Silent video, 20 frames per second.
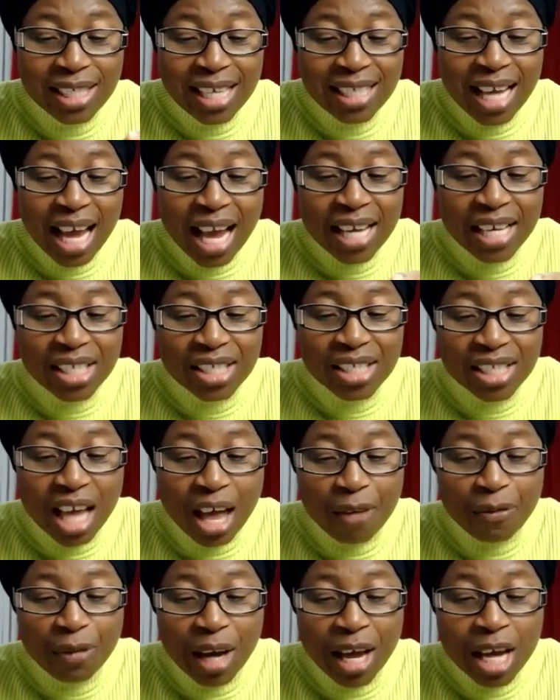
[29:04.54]
Satan
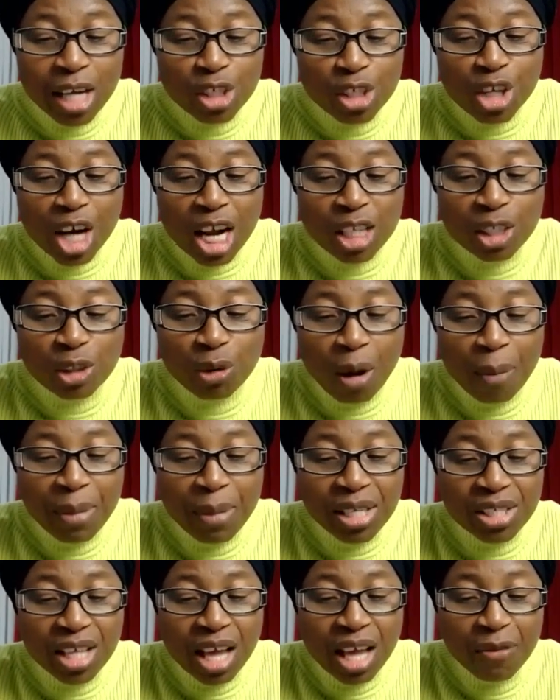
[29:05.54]
himself uh, transformed
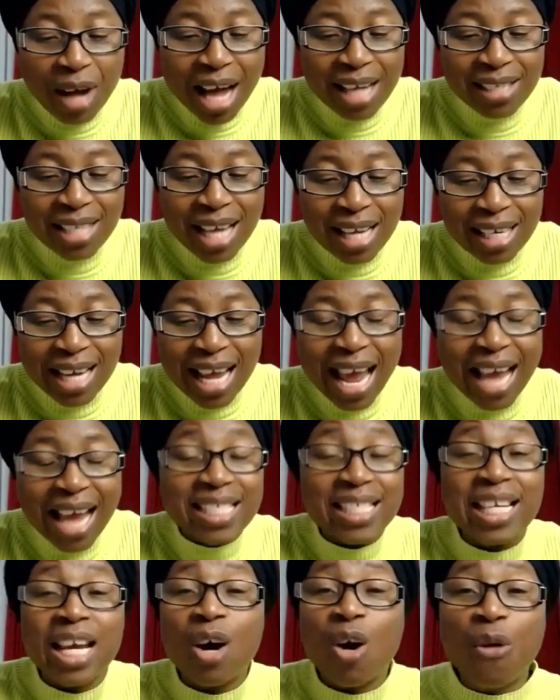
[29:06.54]
himself as an
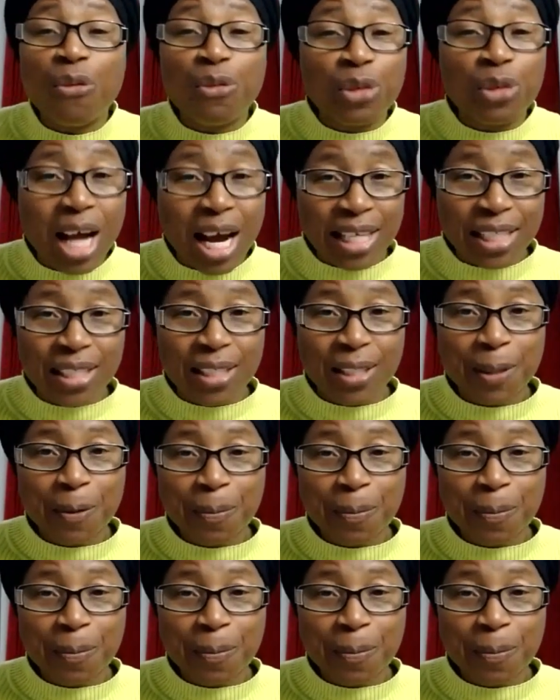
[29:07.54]
angel of light.